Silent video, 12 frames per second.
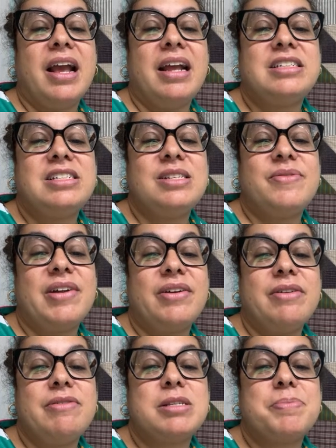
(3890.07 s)
And she's
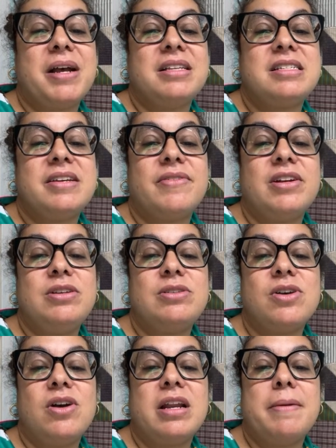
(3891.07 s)
very responsive. Are you
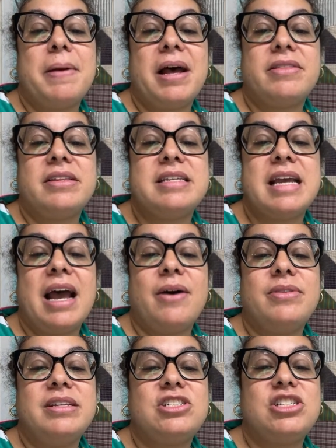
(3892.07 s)
talking about
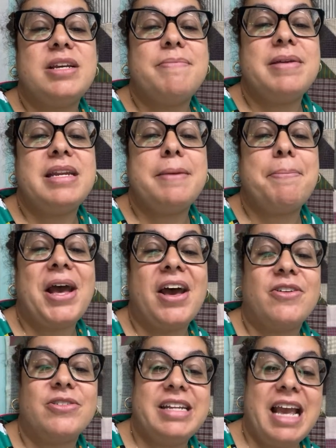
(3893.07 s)
down the chimney pattern?